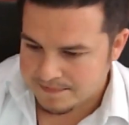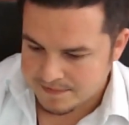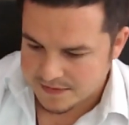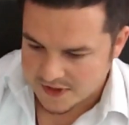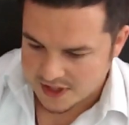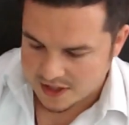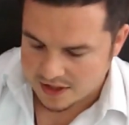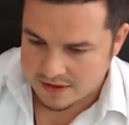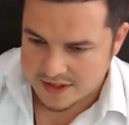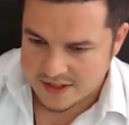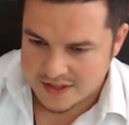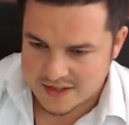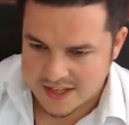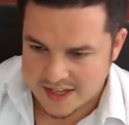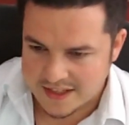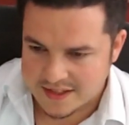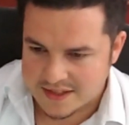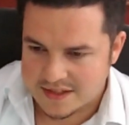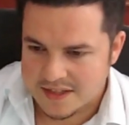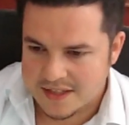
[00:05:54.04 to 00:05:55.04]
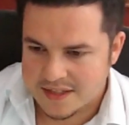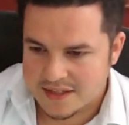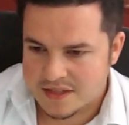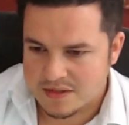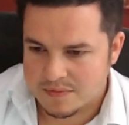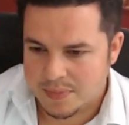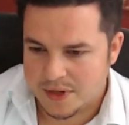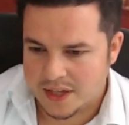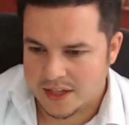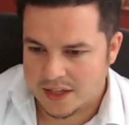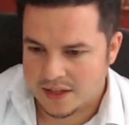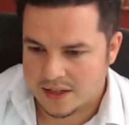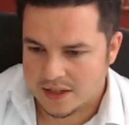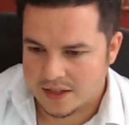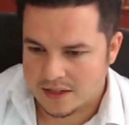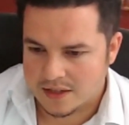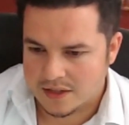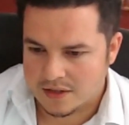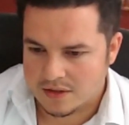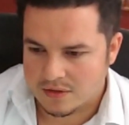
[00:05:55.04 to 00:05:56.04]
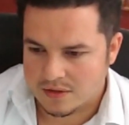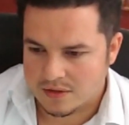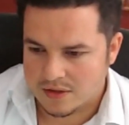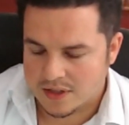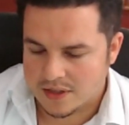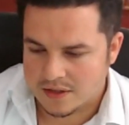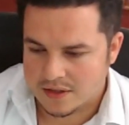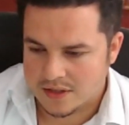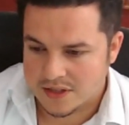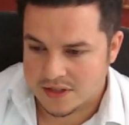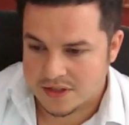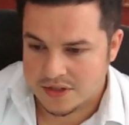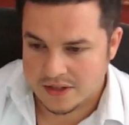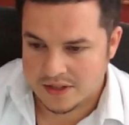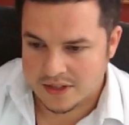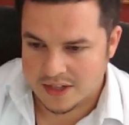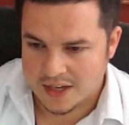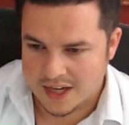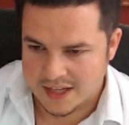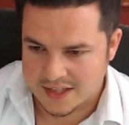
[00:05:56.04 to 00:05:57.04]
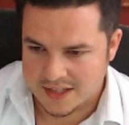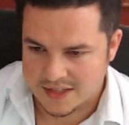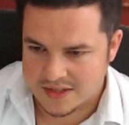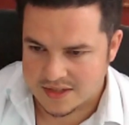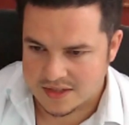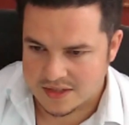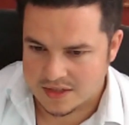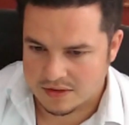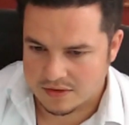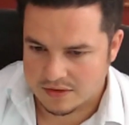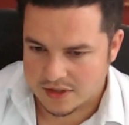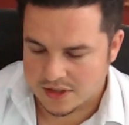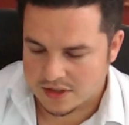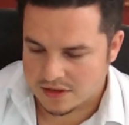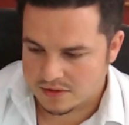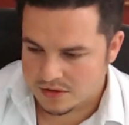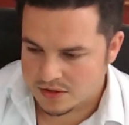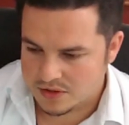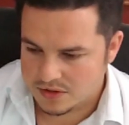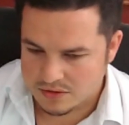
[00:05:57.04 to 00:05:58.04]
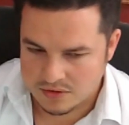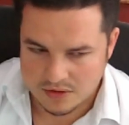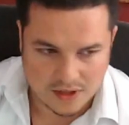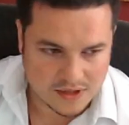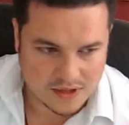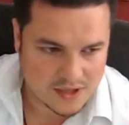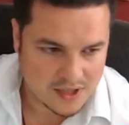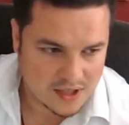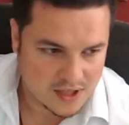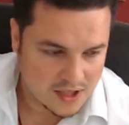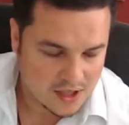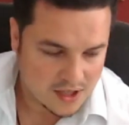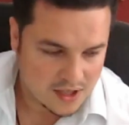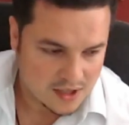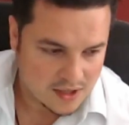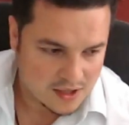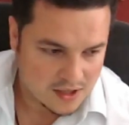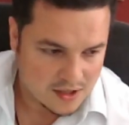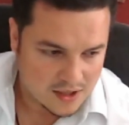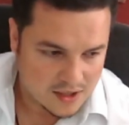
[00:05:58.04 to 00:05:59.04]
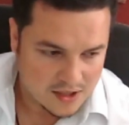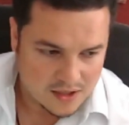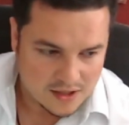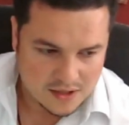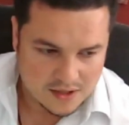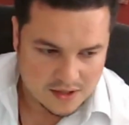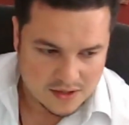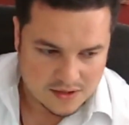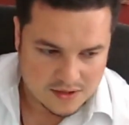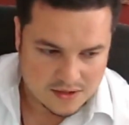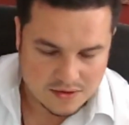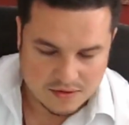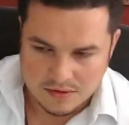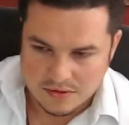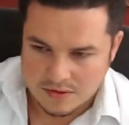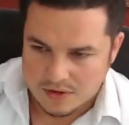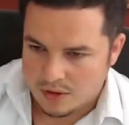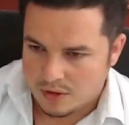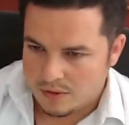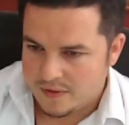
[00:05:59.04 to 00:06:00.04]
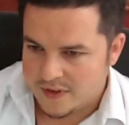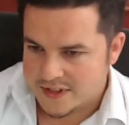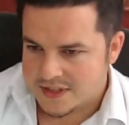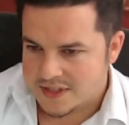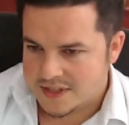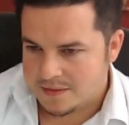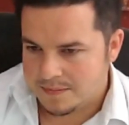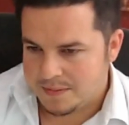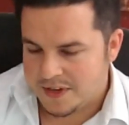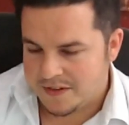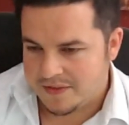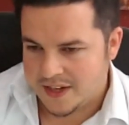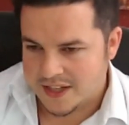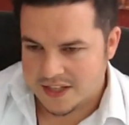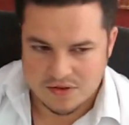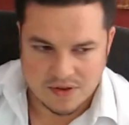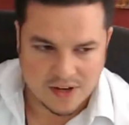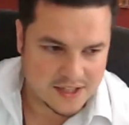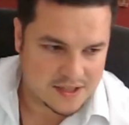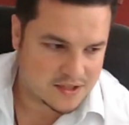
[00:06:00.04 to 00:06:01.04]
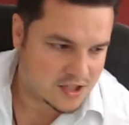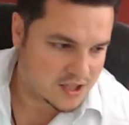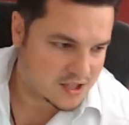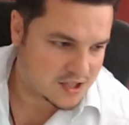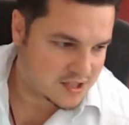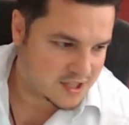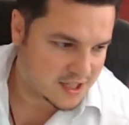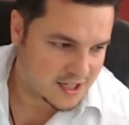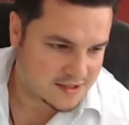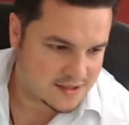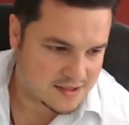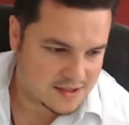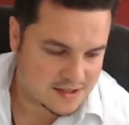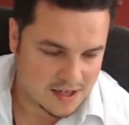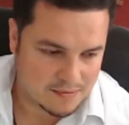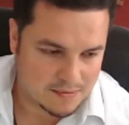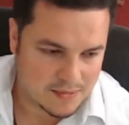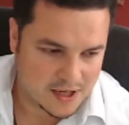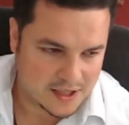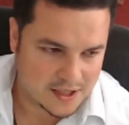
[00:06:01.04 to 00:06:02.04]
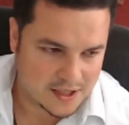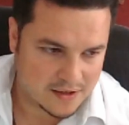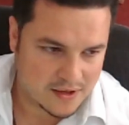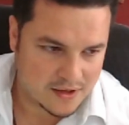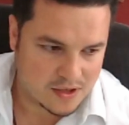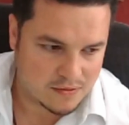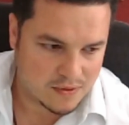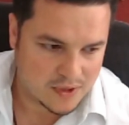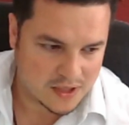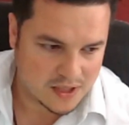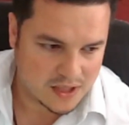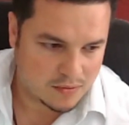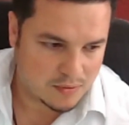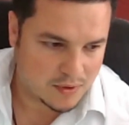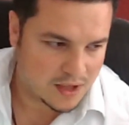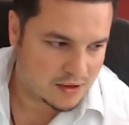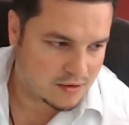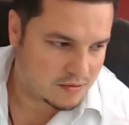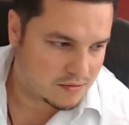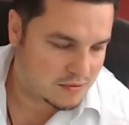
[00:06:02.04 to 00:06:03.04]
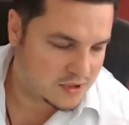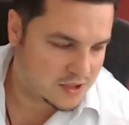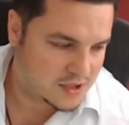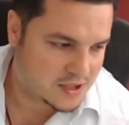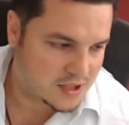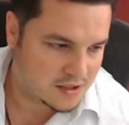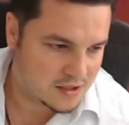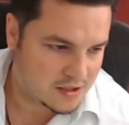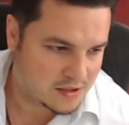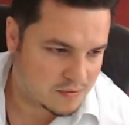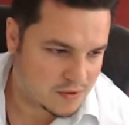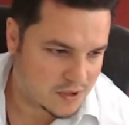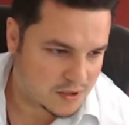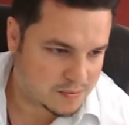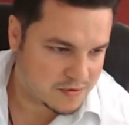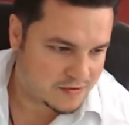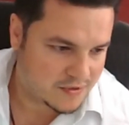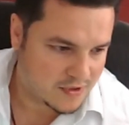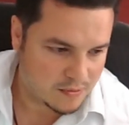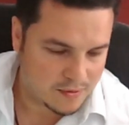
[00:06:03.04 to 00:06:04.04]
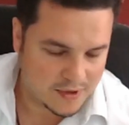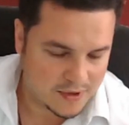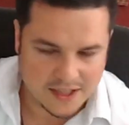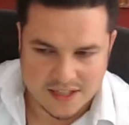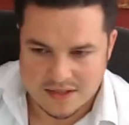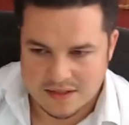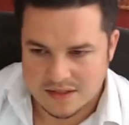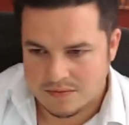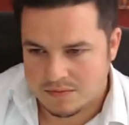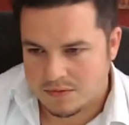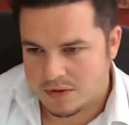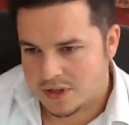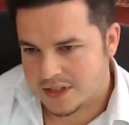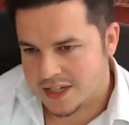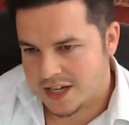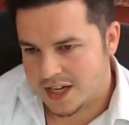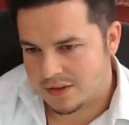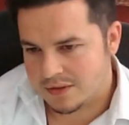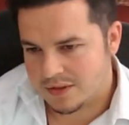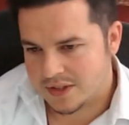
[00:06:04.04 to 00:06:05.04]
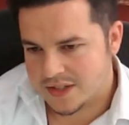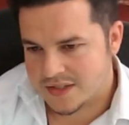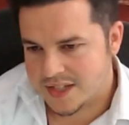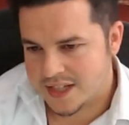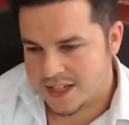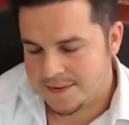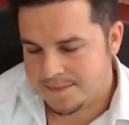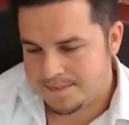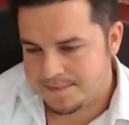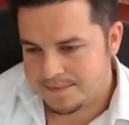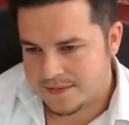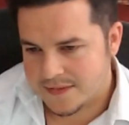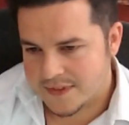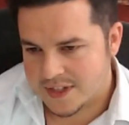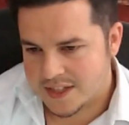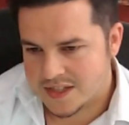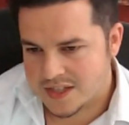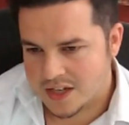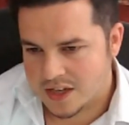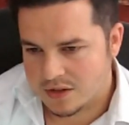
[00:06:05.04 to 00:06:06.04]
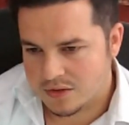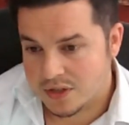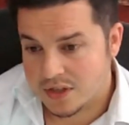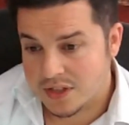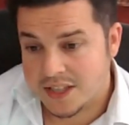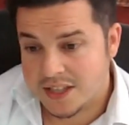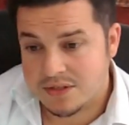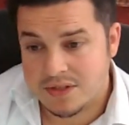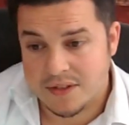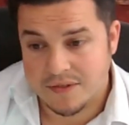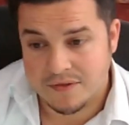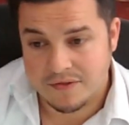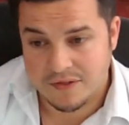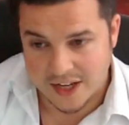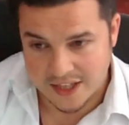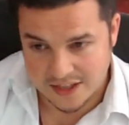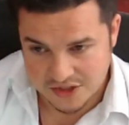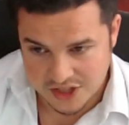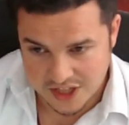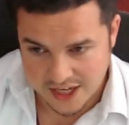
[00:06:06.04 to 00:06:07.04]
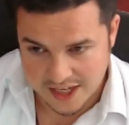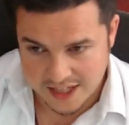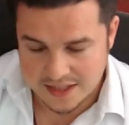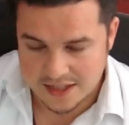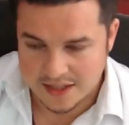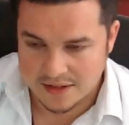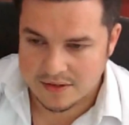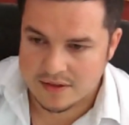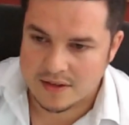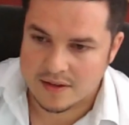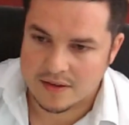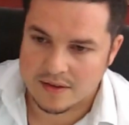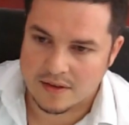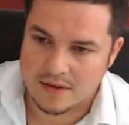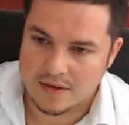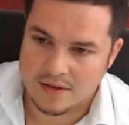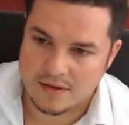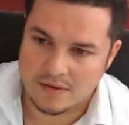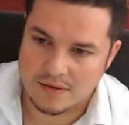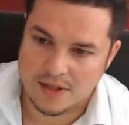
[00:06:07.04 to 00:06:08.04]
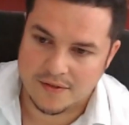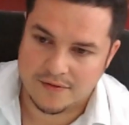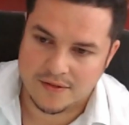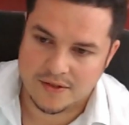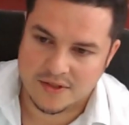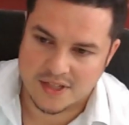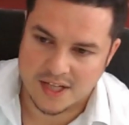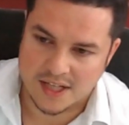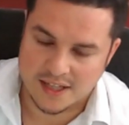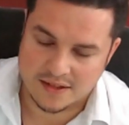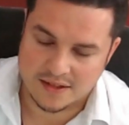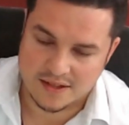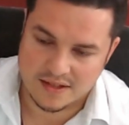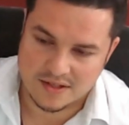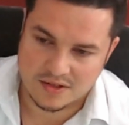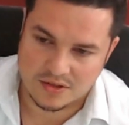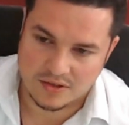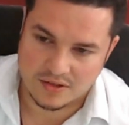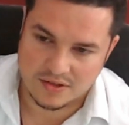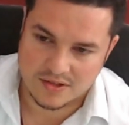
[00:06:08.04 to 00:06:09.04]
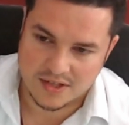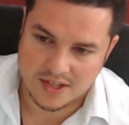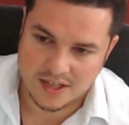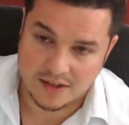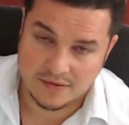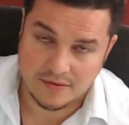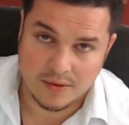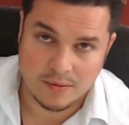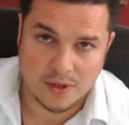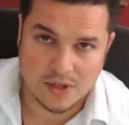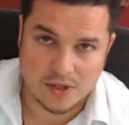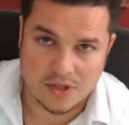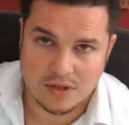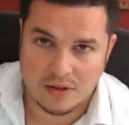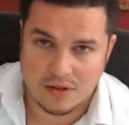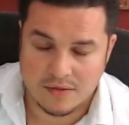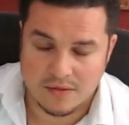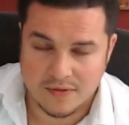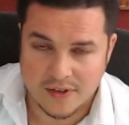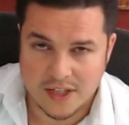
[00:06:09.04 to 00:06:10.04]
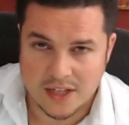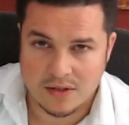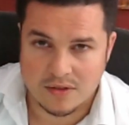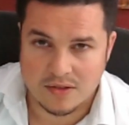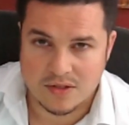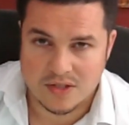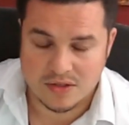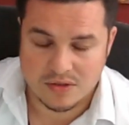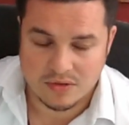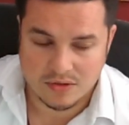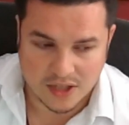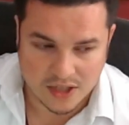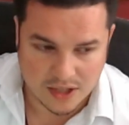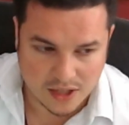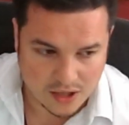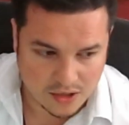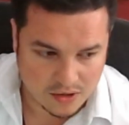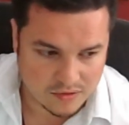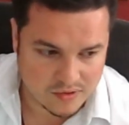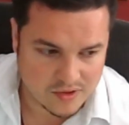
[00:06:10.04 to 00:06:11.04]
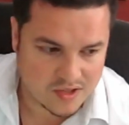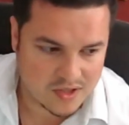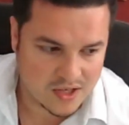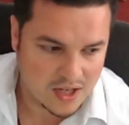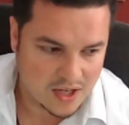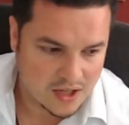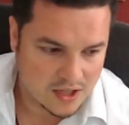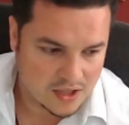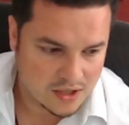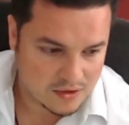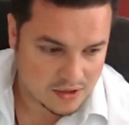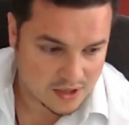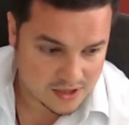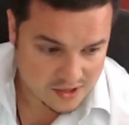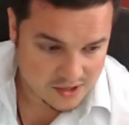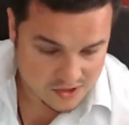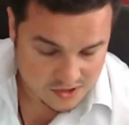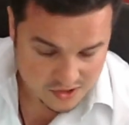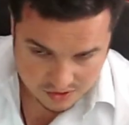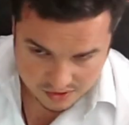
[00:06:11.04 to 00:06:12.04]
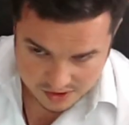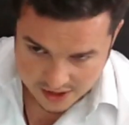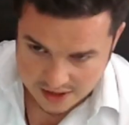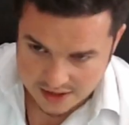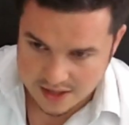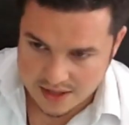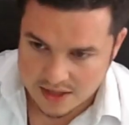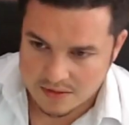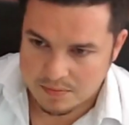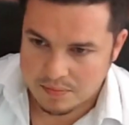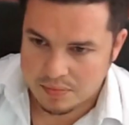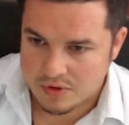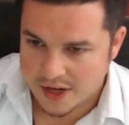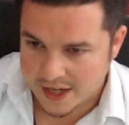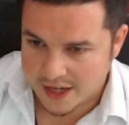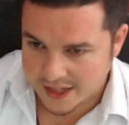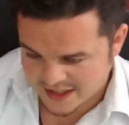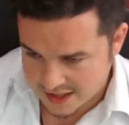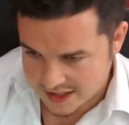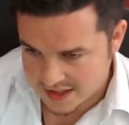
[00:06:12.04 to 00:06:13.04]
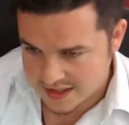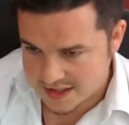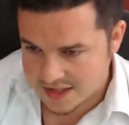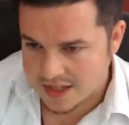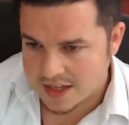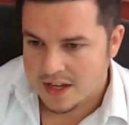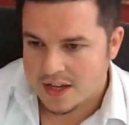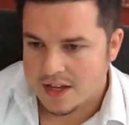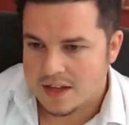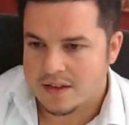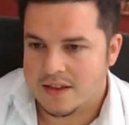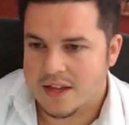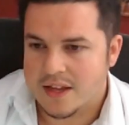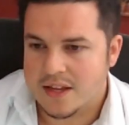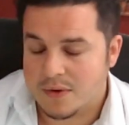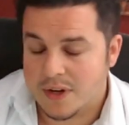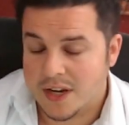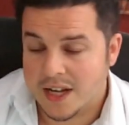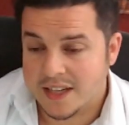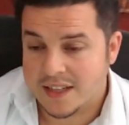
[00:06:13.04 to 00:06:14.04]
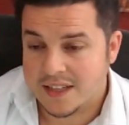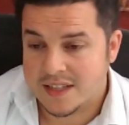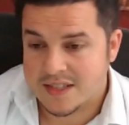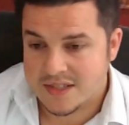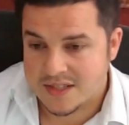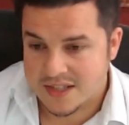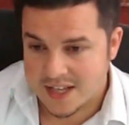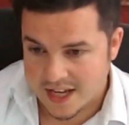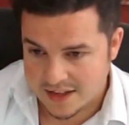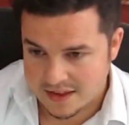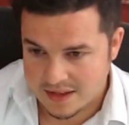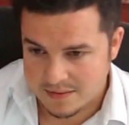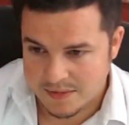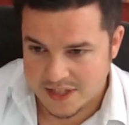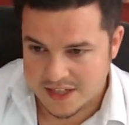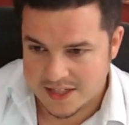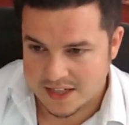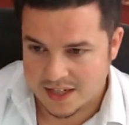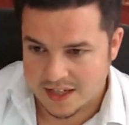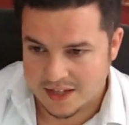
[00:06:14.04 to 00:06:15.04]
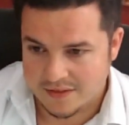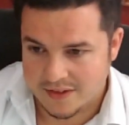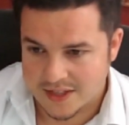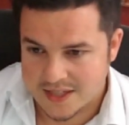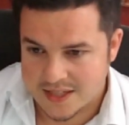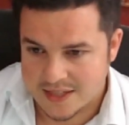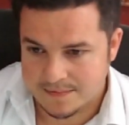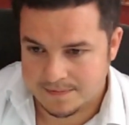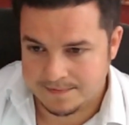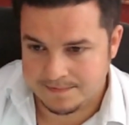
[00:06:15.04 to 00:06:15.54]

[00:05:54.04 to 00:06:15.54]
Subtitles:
All these things need to be, you know, internalized. So, you know, you do not do oversimplify trades just against the dumb money you wonder, well, it worked before, why doesn't it work now? You see? So you need to differentiate, and if you studied this course here, if you watched all the videos, you took your notes, you understood it and you practiced, then you will understand the meter levels.